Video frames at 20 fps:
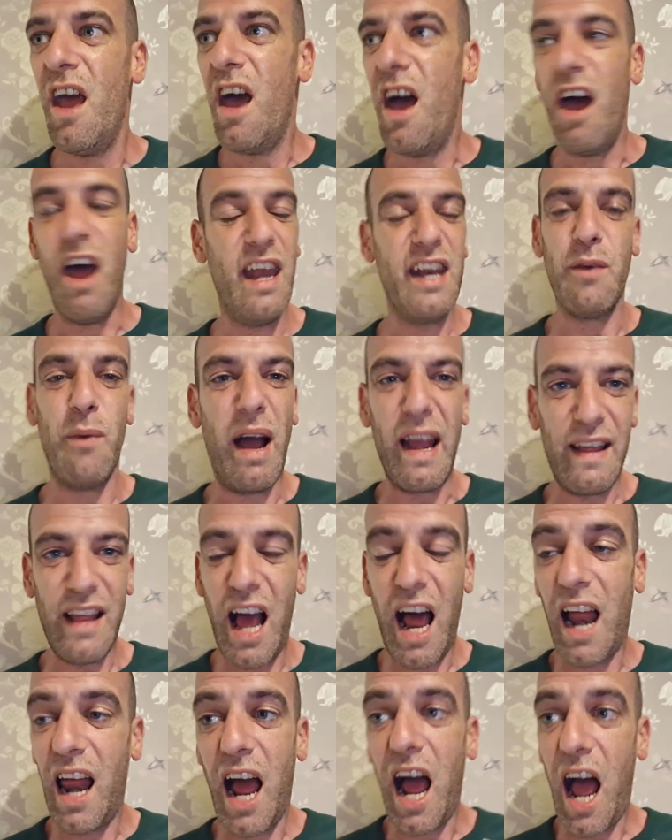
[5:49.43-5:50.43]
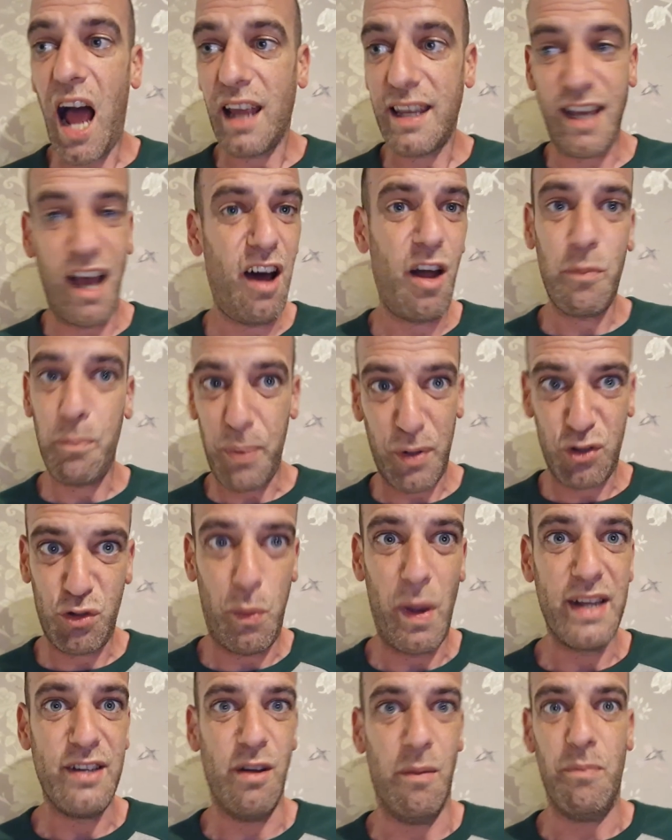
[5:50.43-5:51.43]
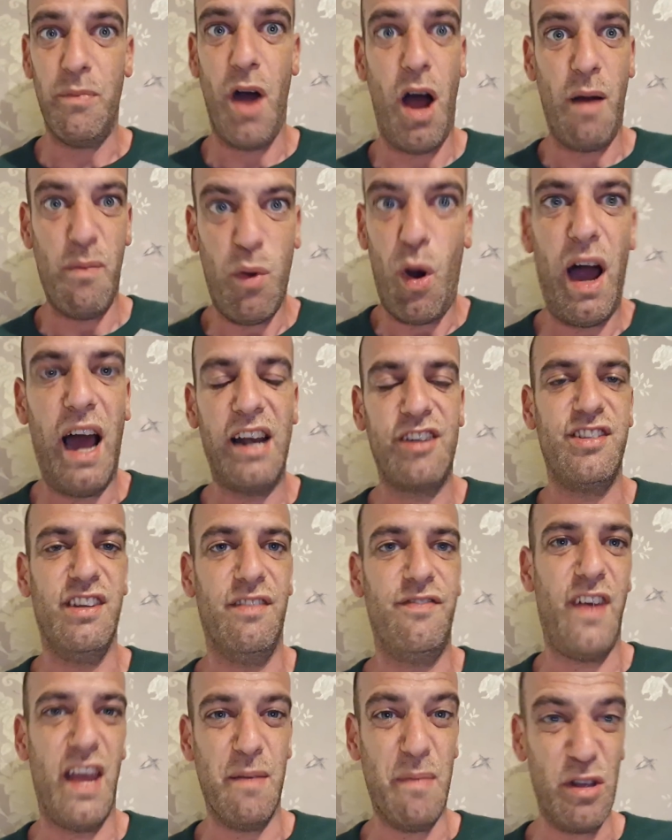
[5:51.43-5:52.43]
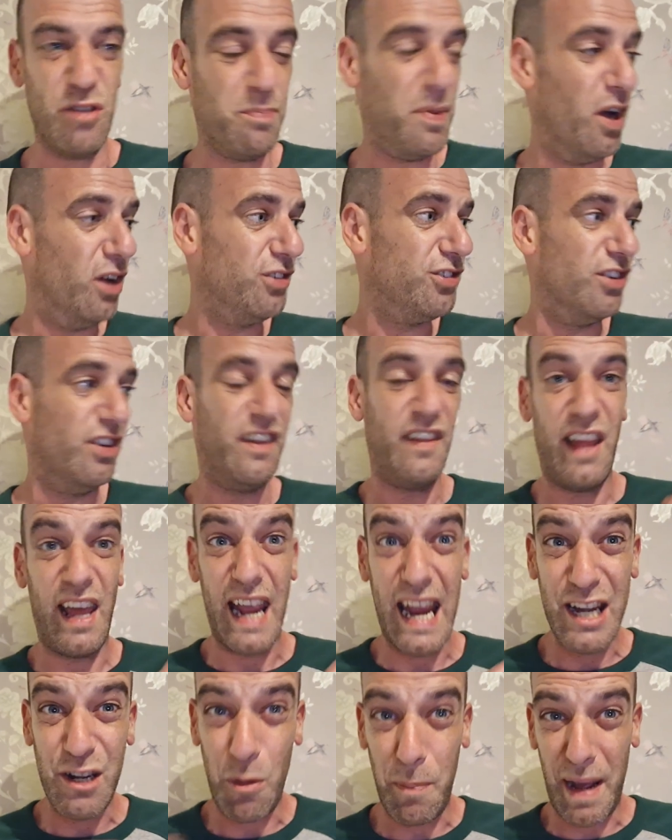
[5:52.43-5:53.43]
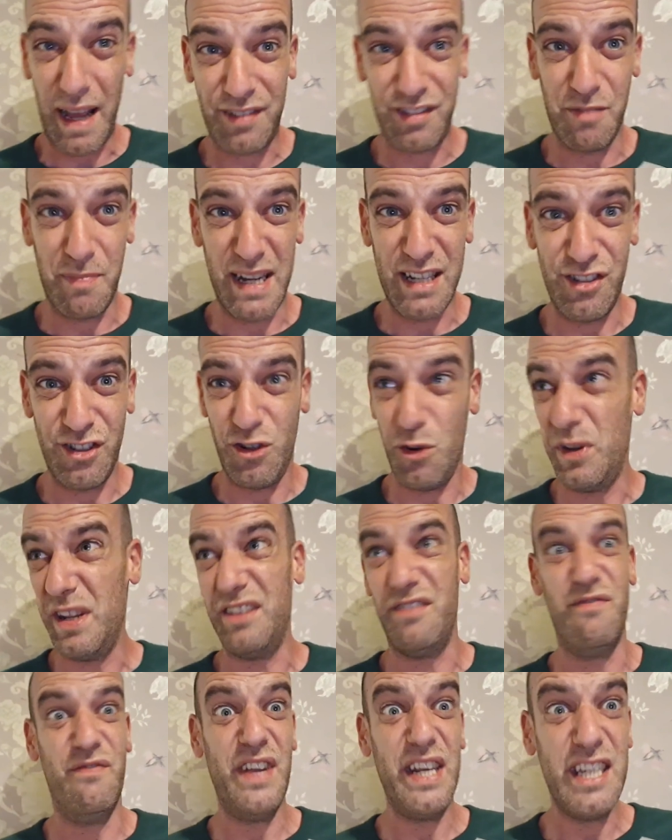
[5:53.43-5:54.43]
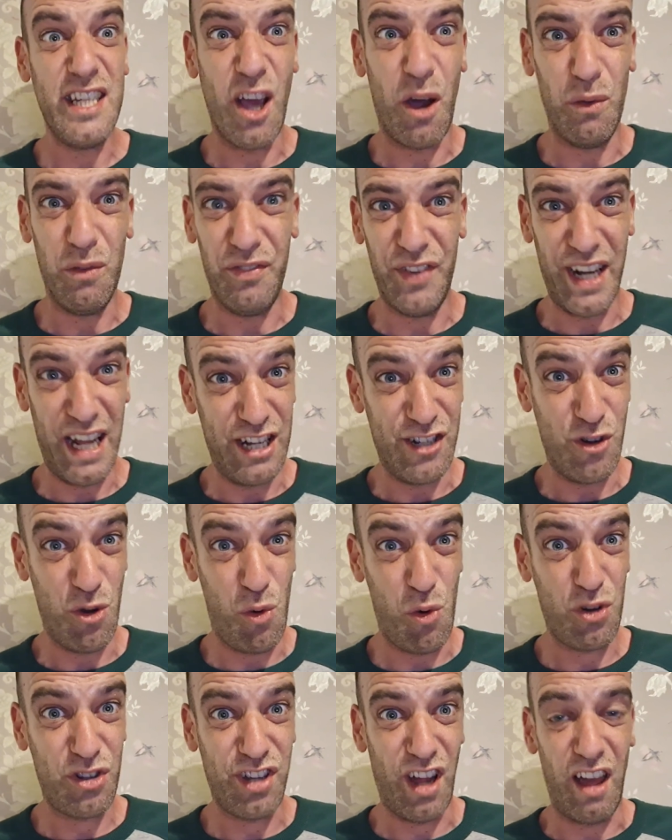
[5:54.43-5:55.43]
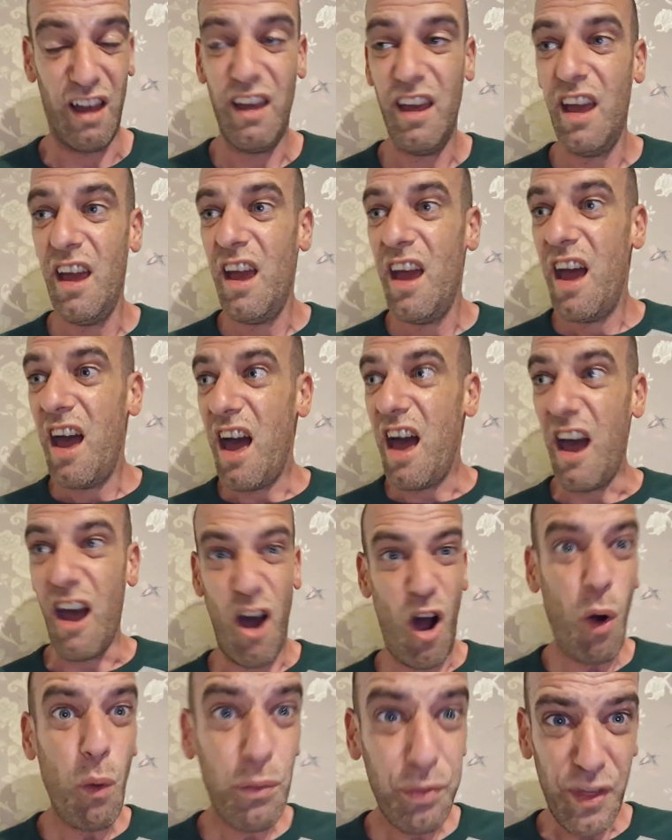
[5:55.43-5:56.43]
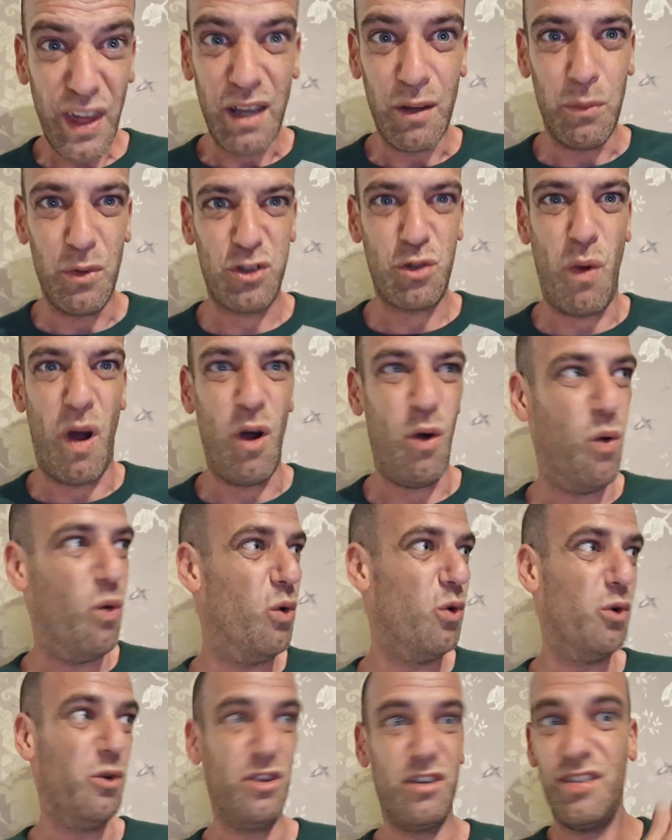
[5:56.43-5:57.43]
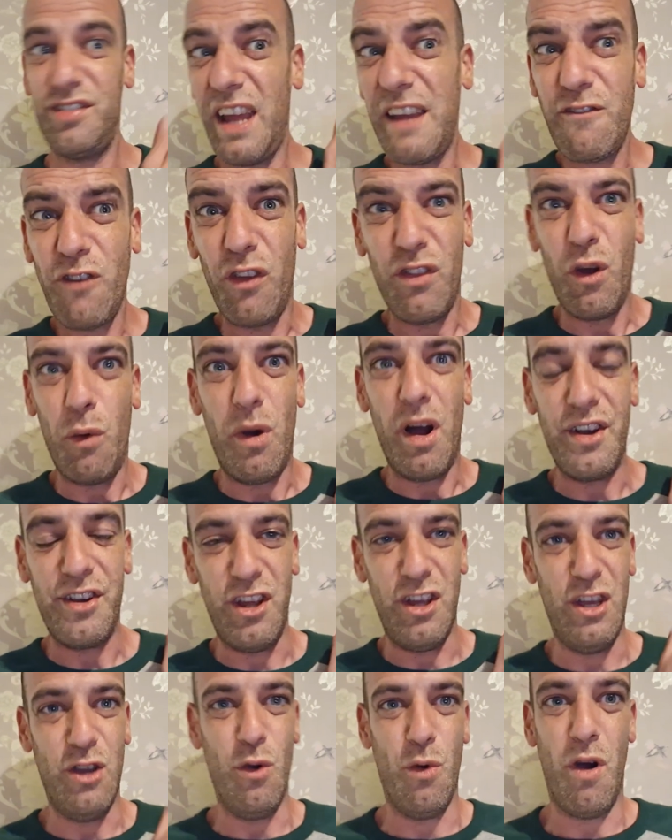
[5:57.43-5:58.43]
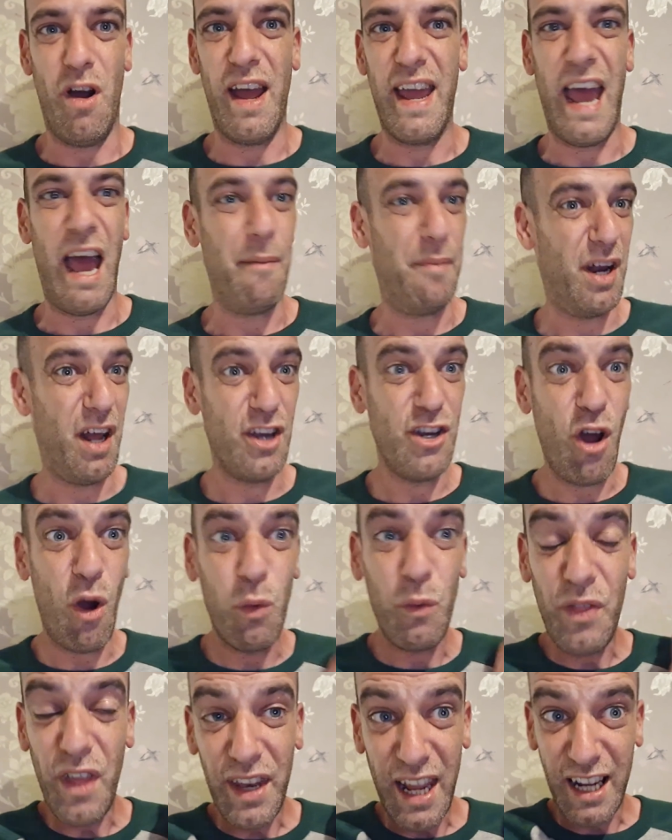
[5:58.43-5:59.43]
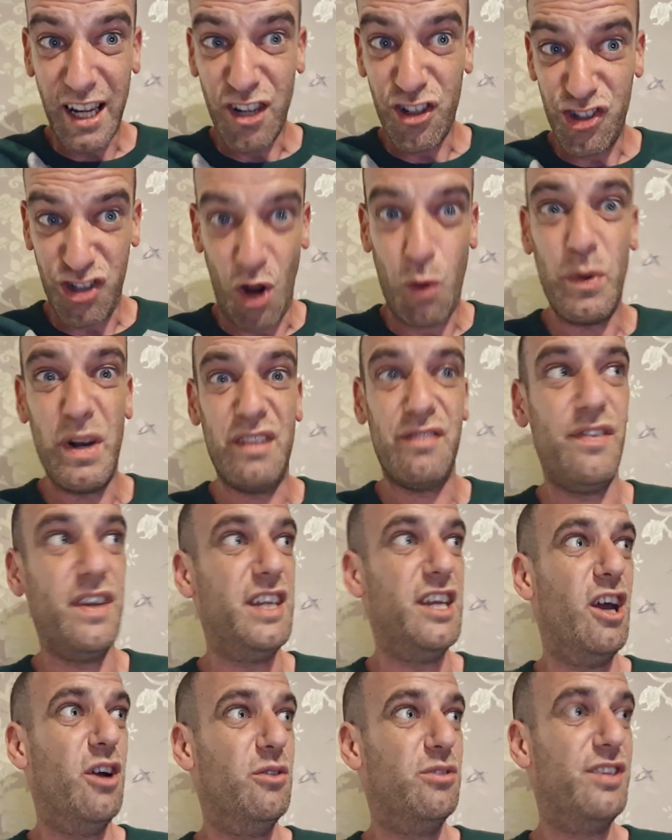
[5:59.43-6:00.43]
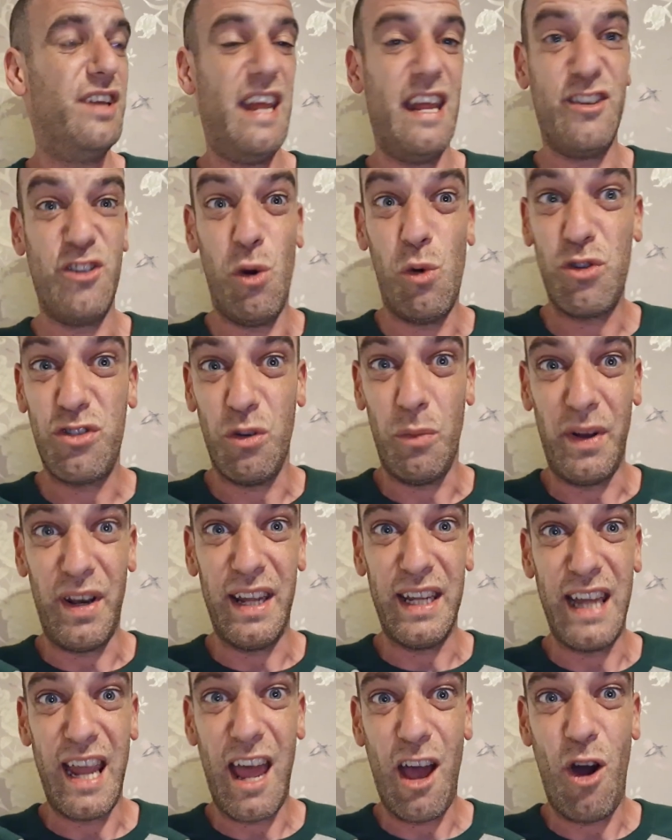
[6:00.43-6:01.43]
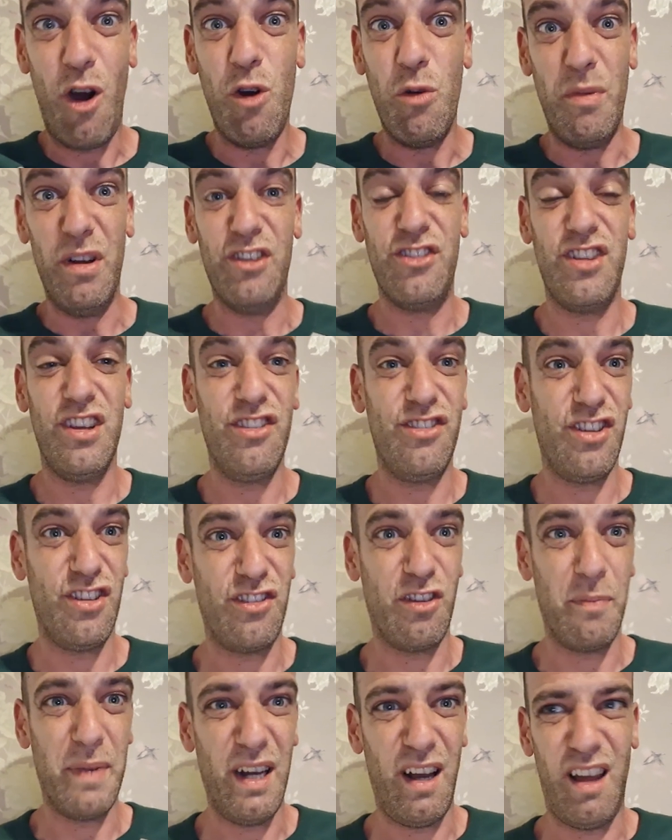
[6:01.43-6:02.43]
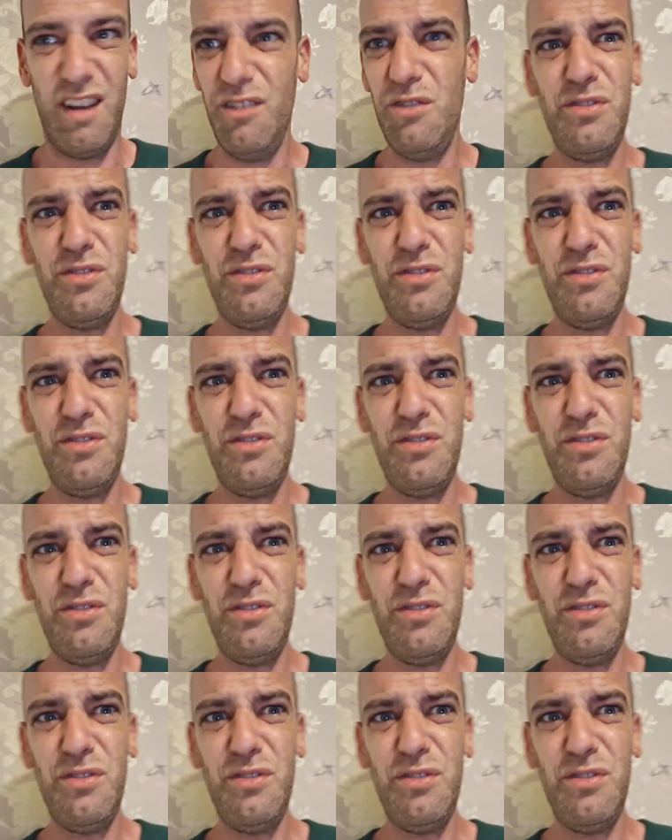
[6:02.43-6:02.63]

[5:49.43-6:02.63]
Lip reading: Anyway, I can't persuade them that I'm not actually a famous person, and they end up asking me to do this video for their daughter. Whole thing was quite awkward, because they've got no idea who I am, and I know that they're going to show this video to their daughter when they get home, and she's just going to be like,